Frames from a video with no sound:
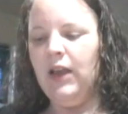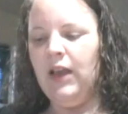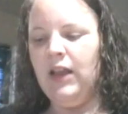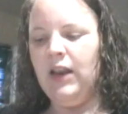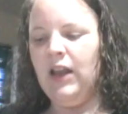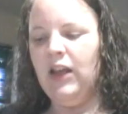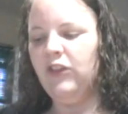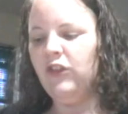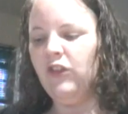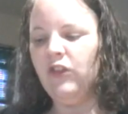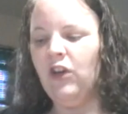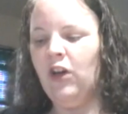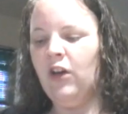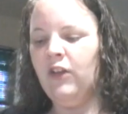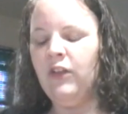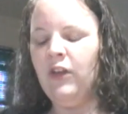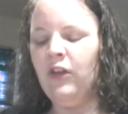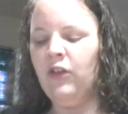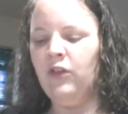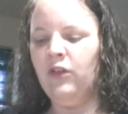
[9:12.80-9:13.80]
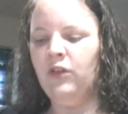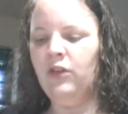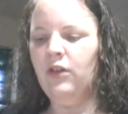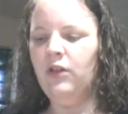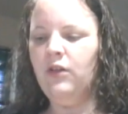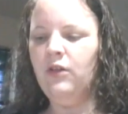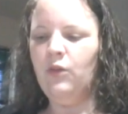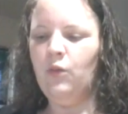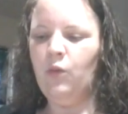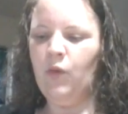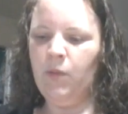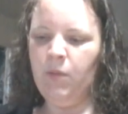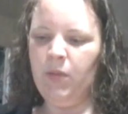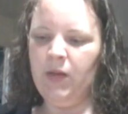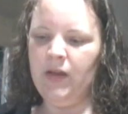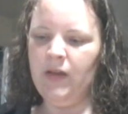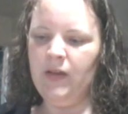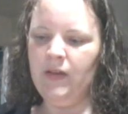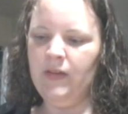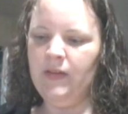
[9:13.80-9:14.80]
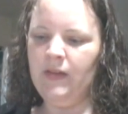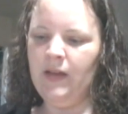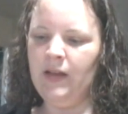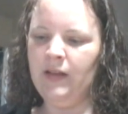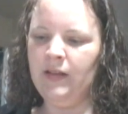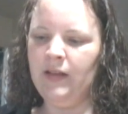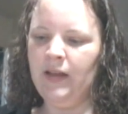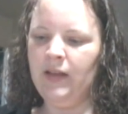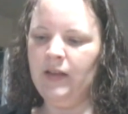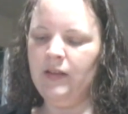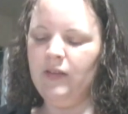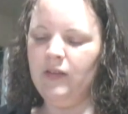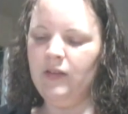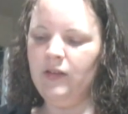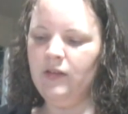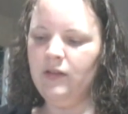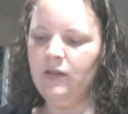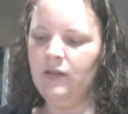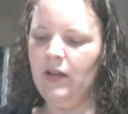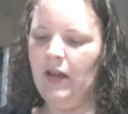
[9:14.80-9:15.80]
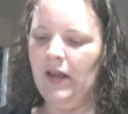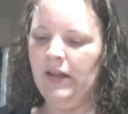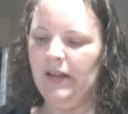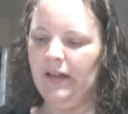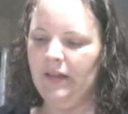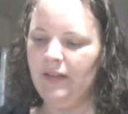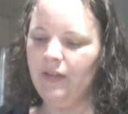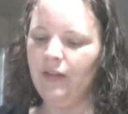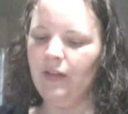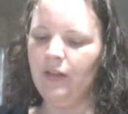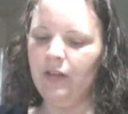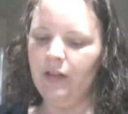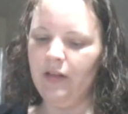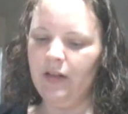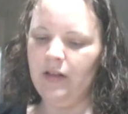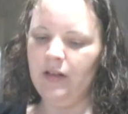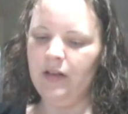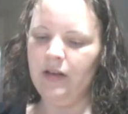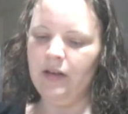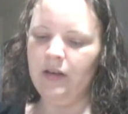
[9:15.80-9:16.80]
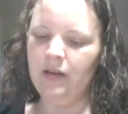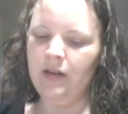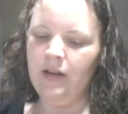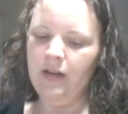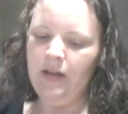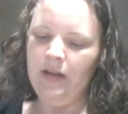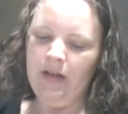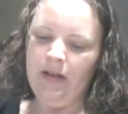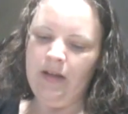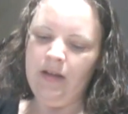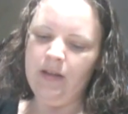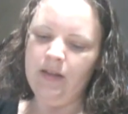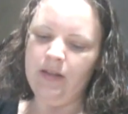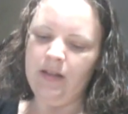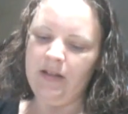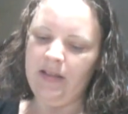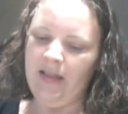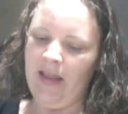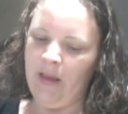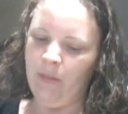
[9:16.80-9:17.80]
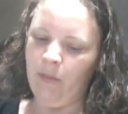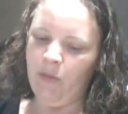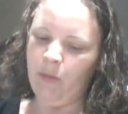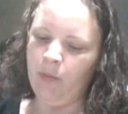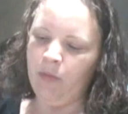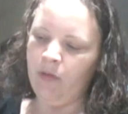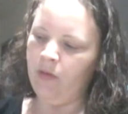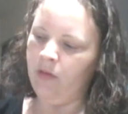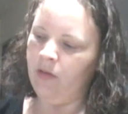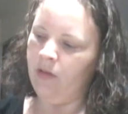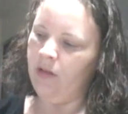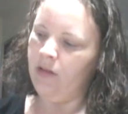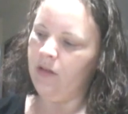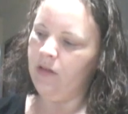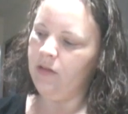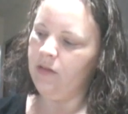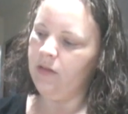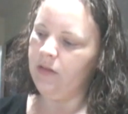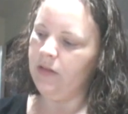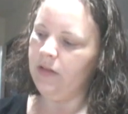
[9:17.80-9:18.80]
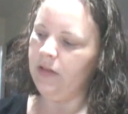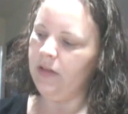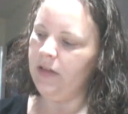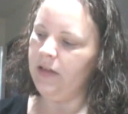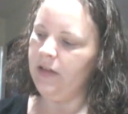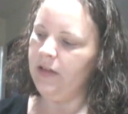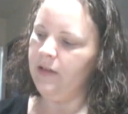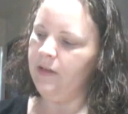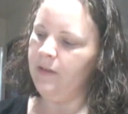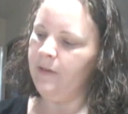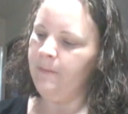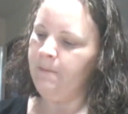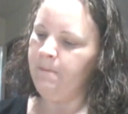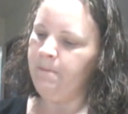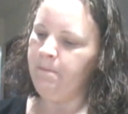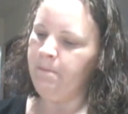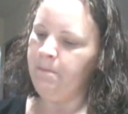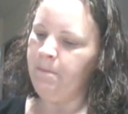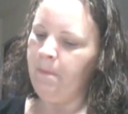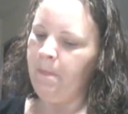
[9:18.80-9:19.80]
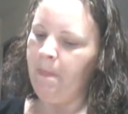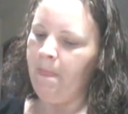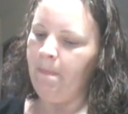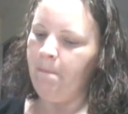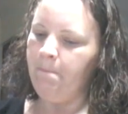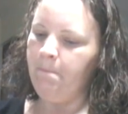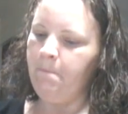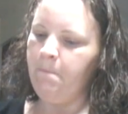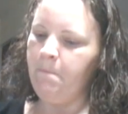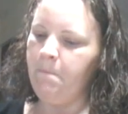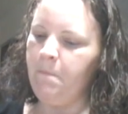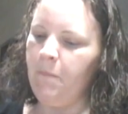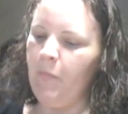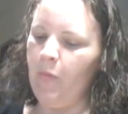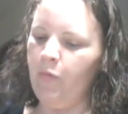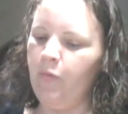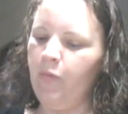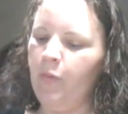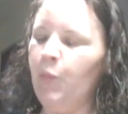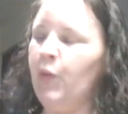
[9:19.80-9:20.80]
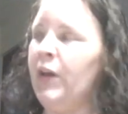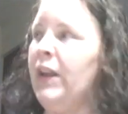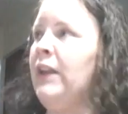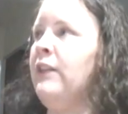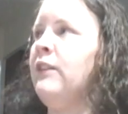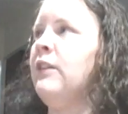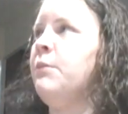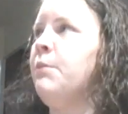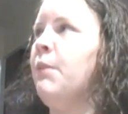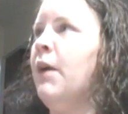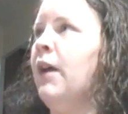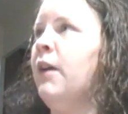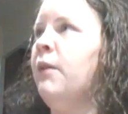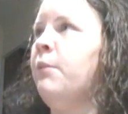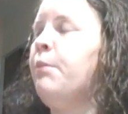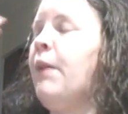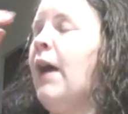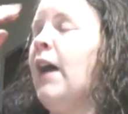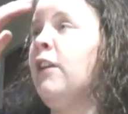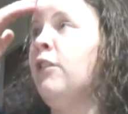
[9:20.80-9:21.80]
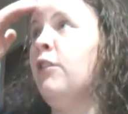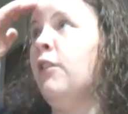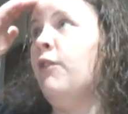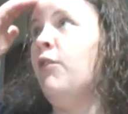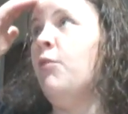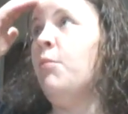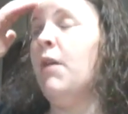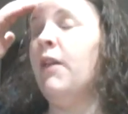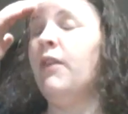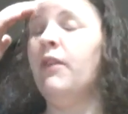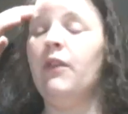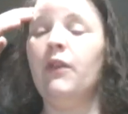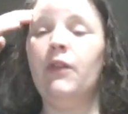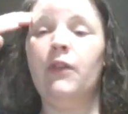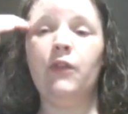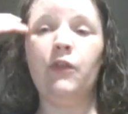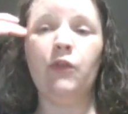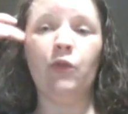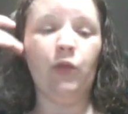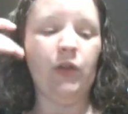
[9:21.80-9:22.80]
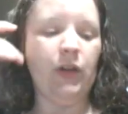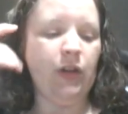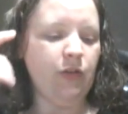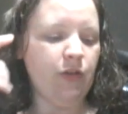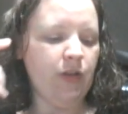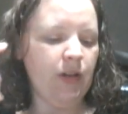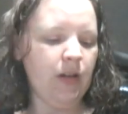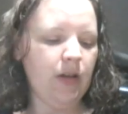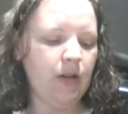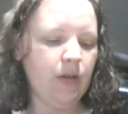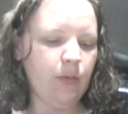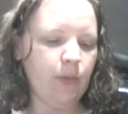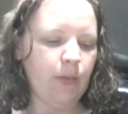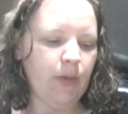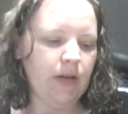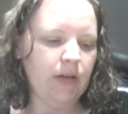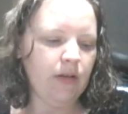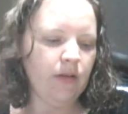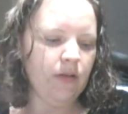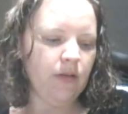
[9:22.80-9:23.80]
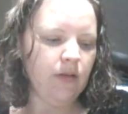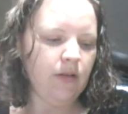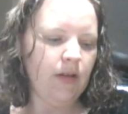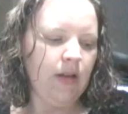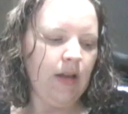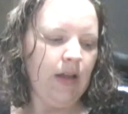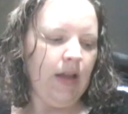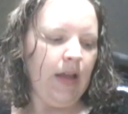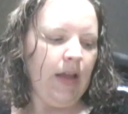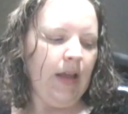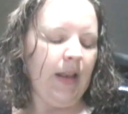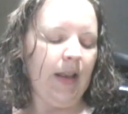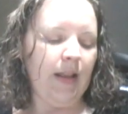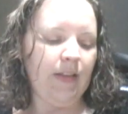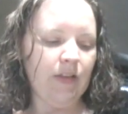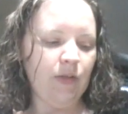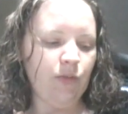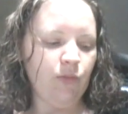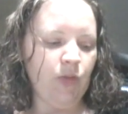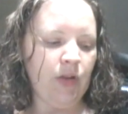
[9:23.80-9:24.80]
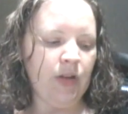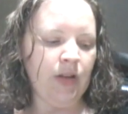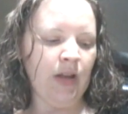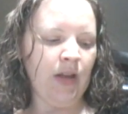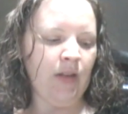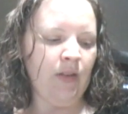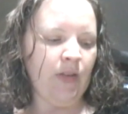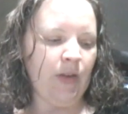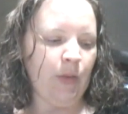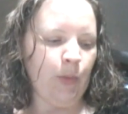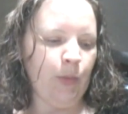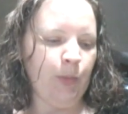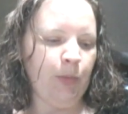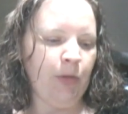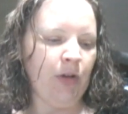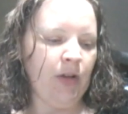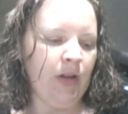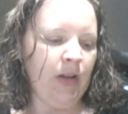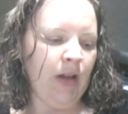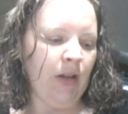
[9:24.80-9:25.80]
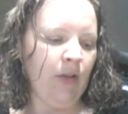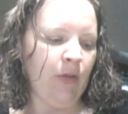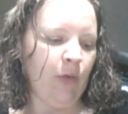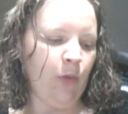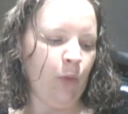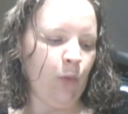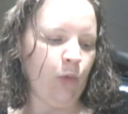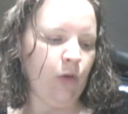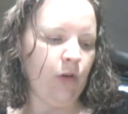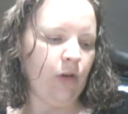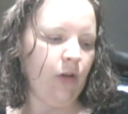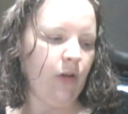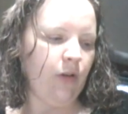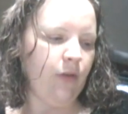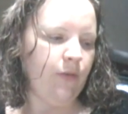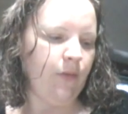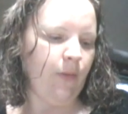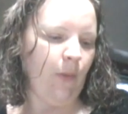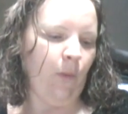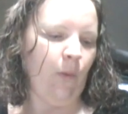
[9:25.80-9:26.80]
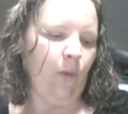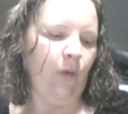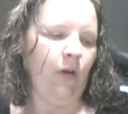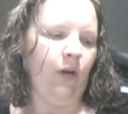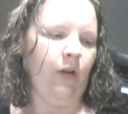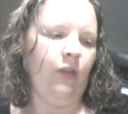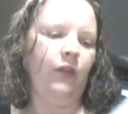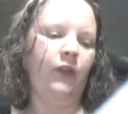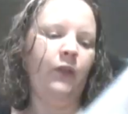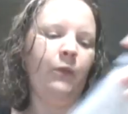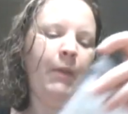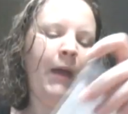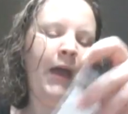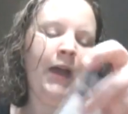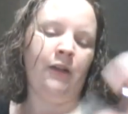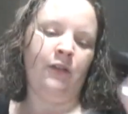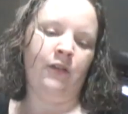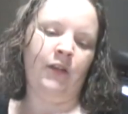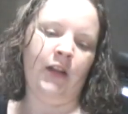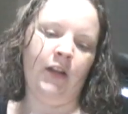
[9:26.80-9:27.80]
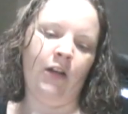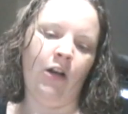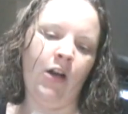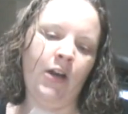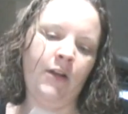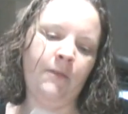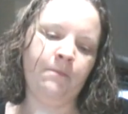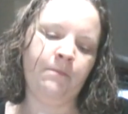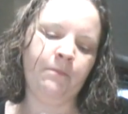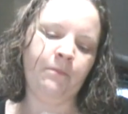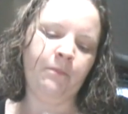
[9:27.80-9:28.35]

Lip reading: And I just got the other one because I liked the linen, the lamb's wool linen from when I did my Pattern of the Month Stony Creek one. And I didn't realize that it would probably also work for this pattern I got.